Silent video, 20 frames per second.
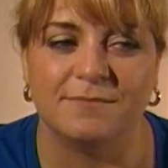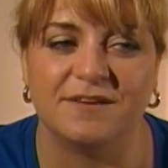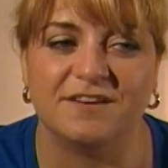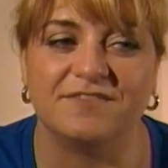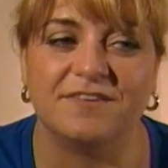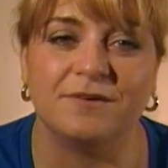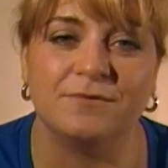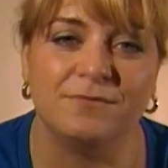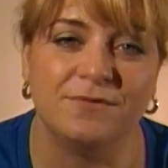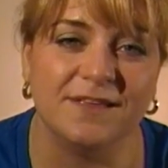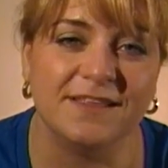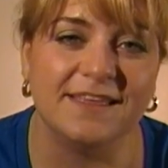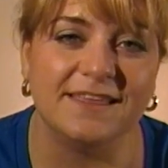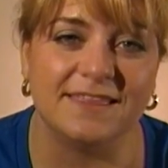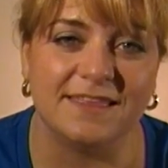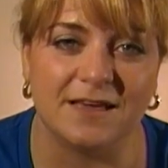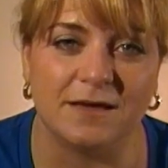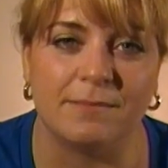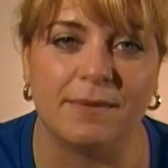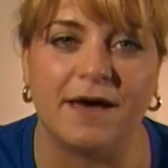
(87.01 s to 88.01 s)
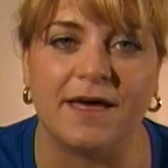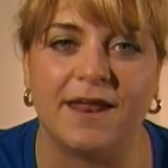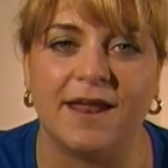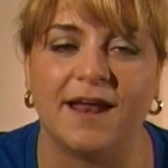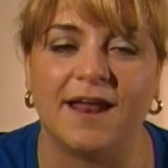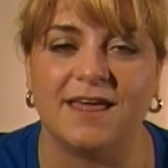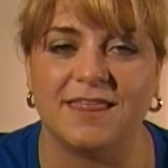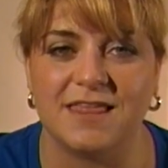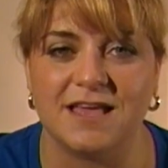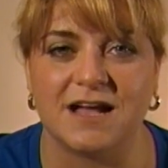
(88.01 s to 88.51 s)
But if I really think about
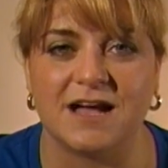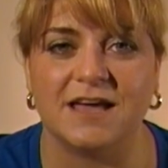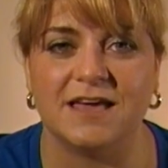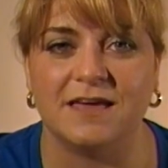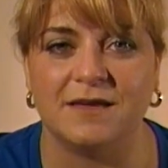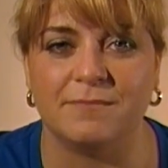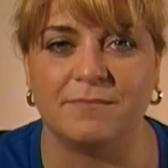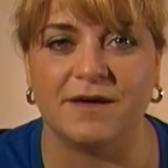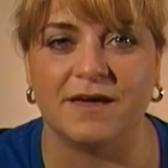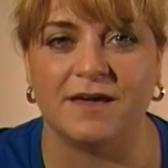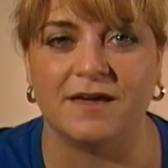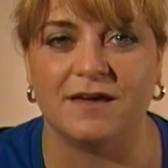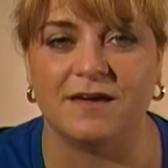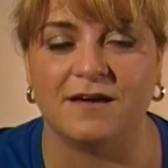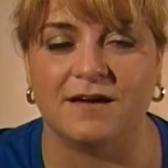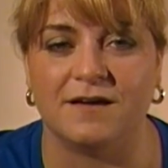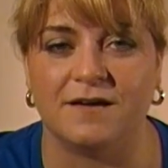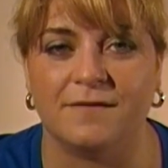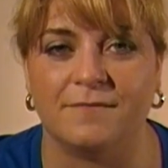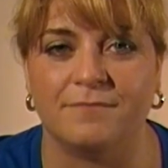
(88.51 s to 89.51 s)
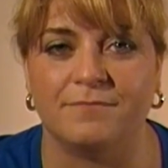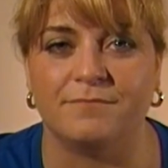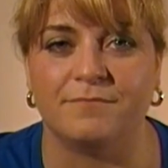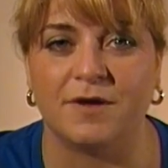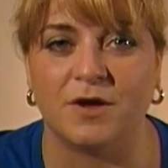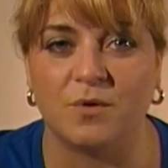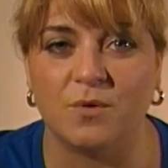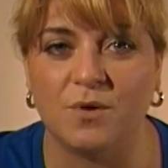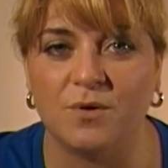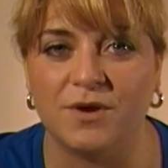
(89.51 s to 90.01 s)
it, I think I hit my
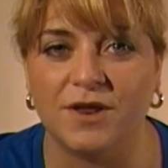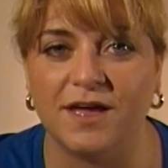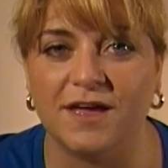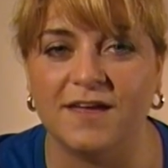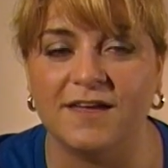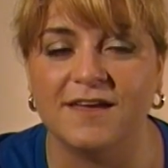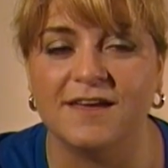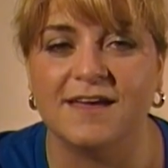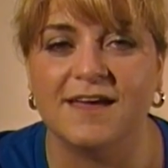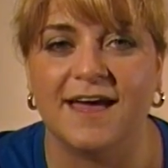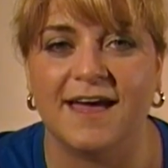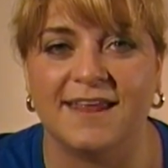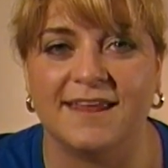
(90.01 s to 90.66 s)
my quota,